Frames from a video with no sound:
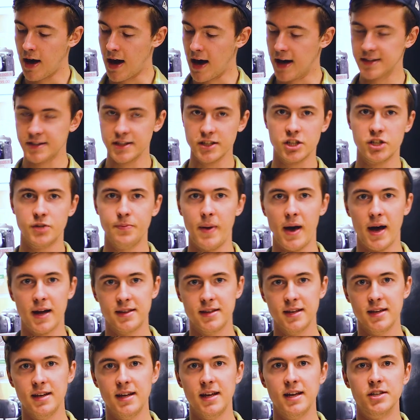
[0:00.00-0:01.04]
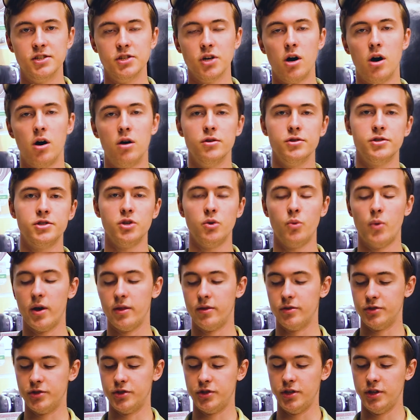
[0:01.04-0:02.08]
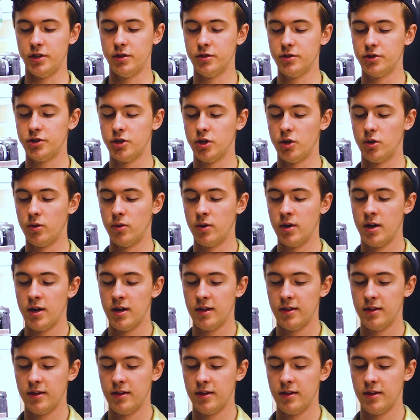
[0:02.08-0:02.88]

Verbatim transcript: As expected, it's also weather sealed, so